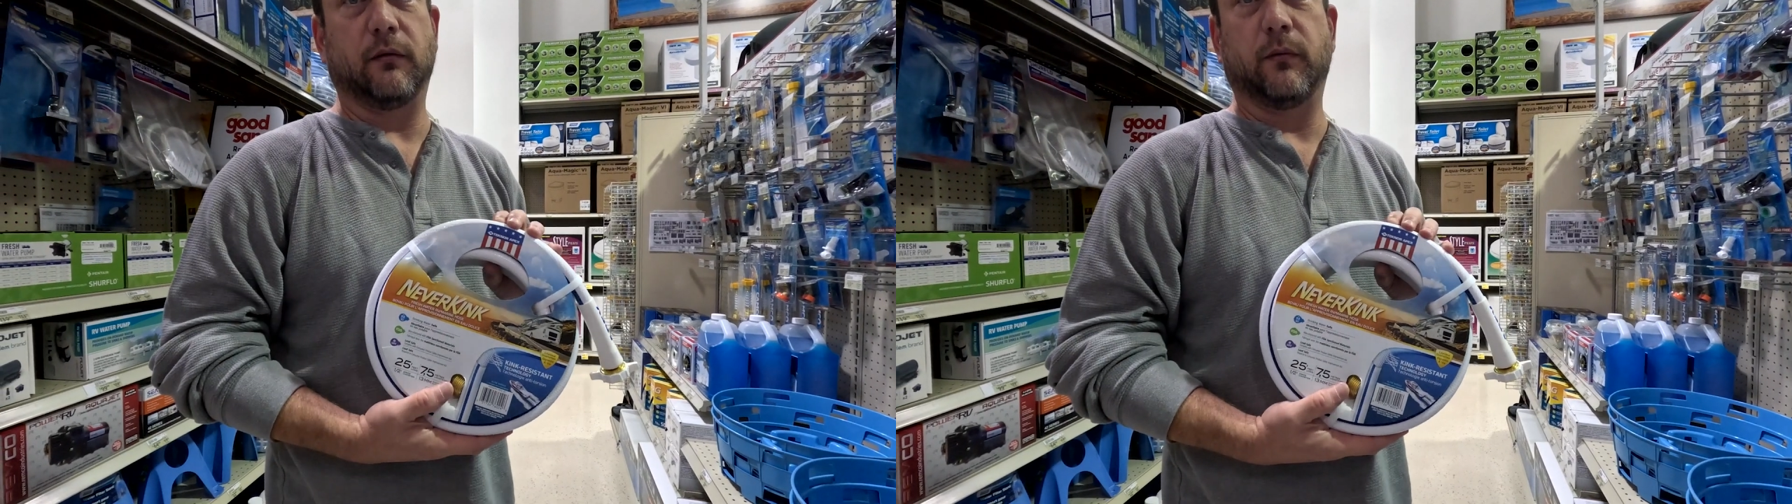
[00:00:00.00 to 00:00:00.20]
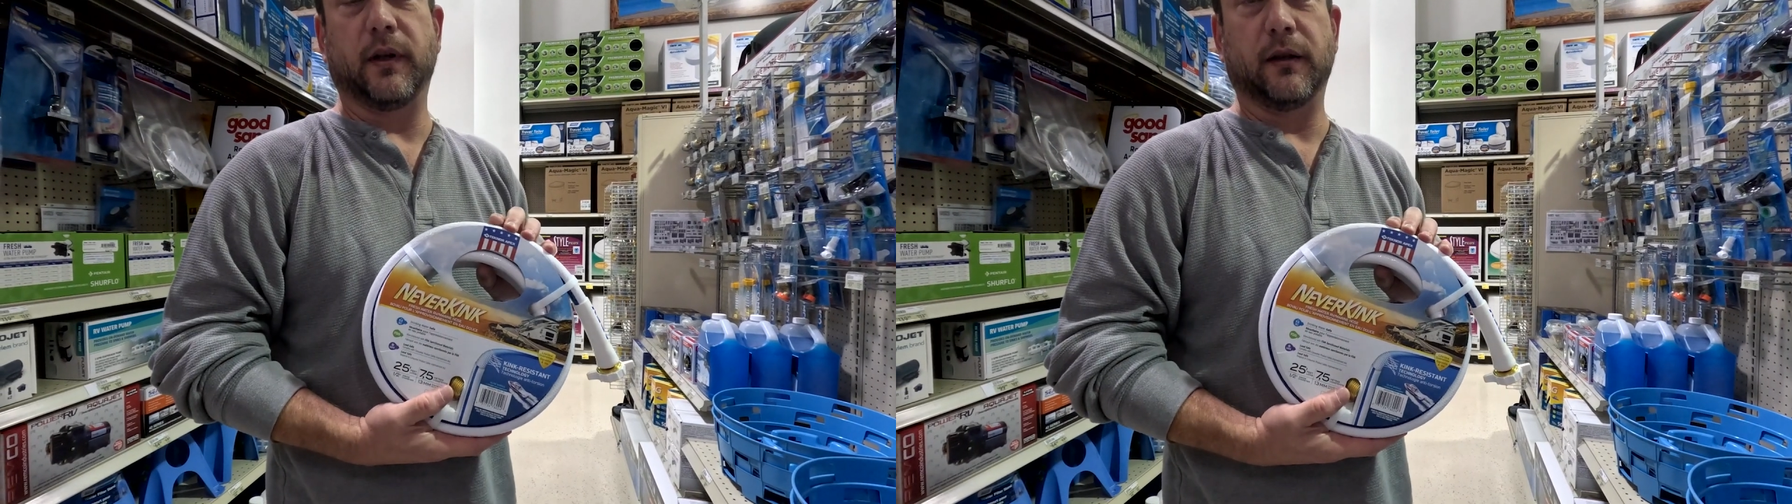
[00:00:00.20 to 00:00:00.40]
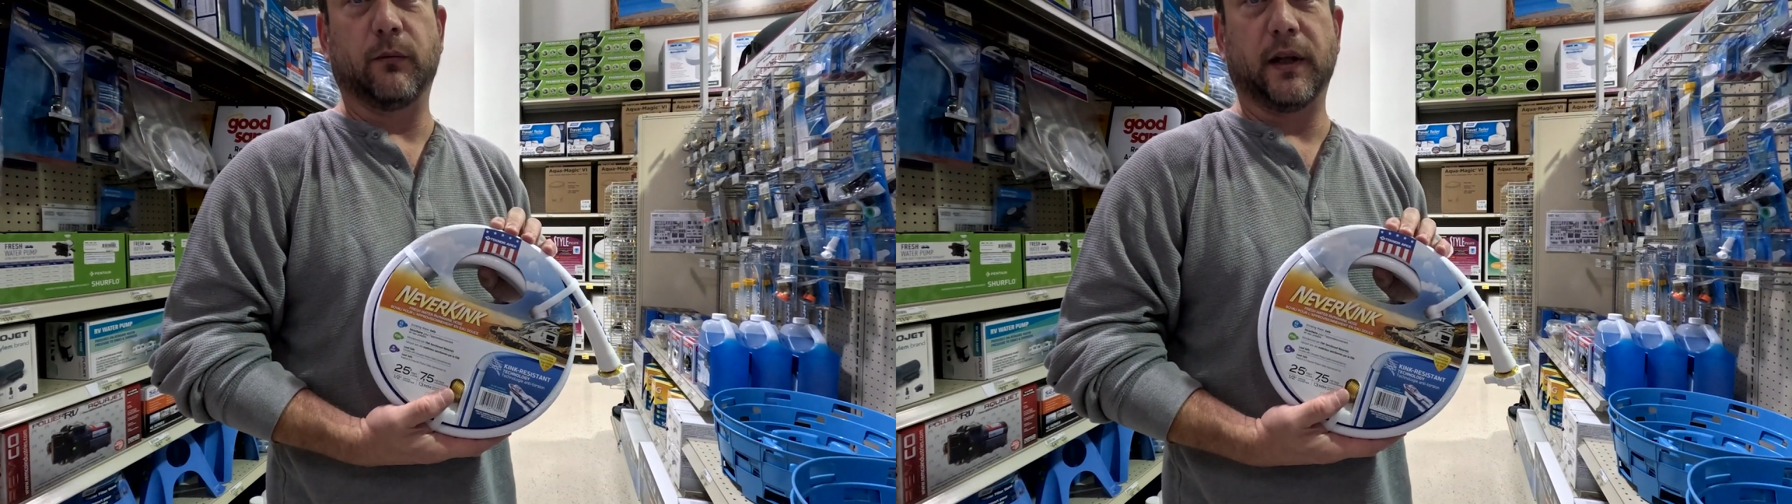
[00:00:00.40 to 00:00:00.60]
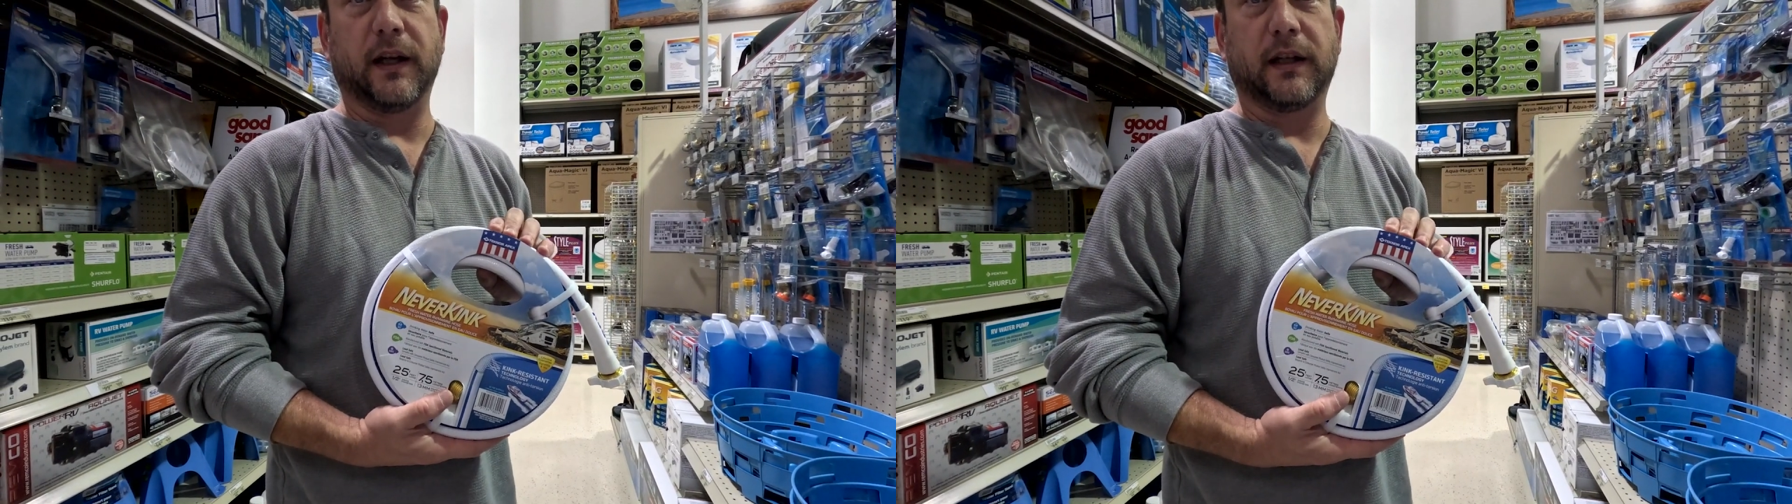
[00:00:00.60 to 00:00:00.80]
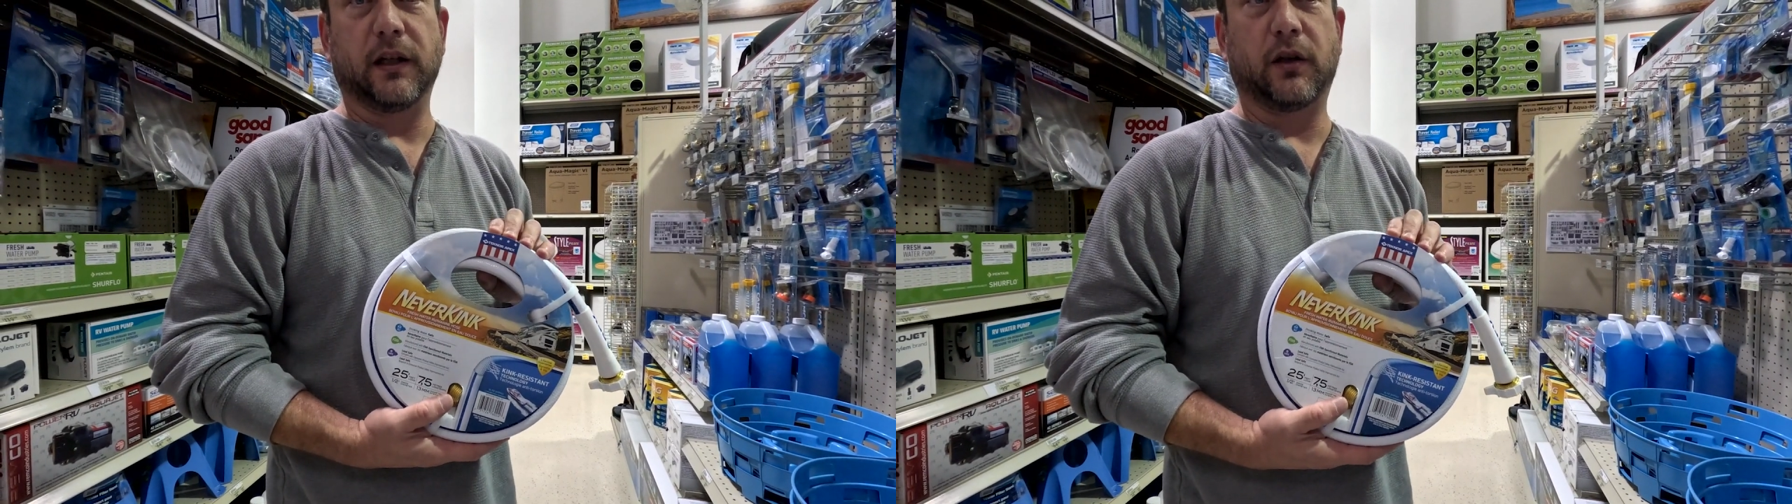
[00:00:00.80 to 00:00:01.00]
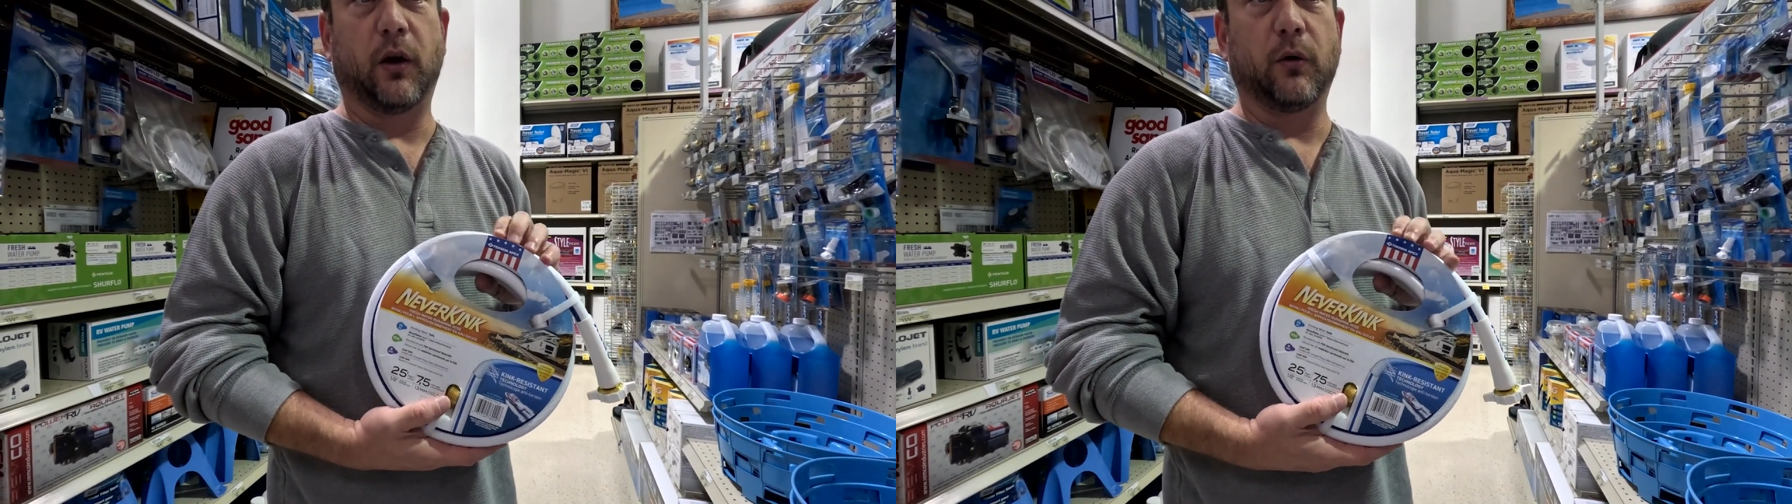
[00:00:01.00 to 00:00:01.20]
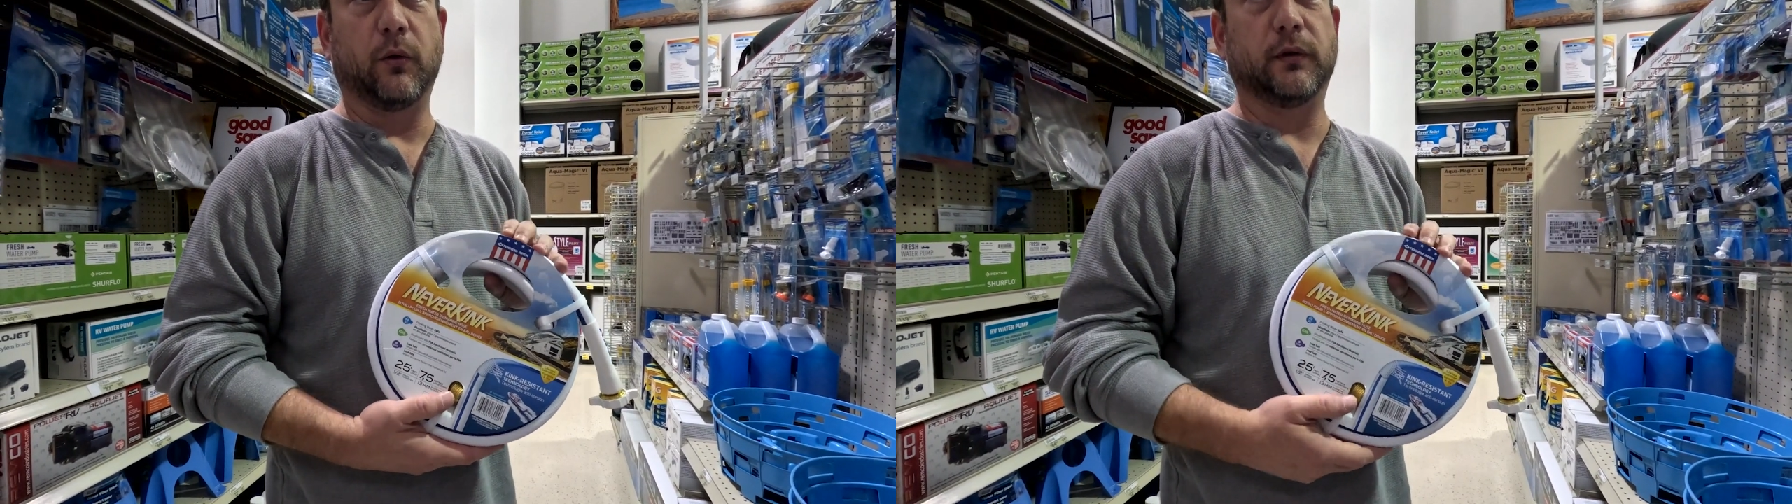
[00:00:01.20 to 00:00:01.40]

when, when they get cold,